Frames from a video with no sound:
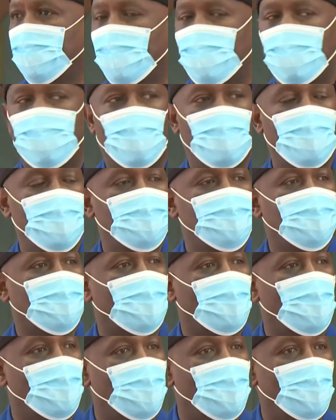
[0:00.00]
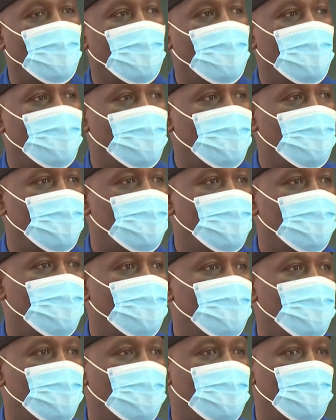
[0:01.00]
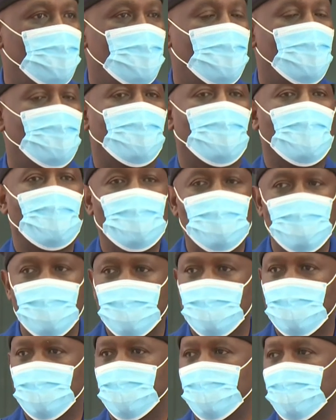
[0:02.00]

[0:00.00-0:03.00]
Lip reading: political rallies.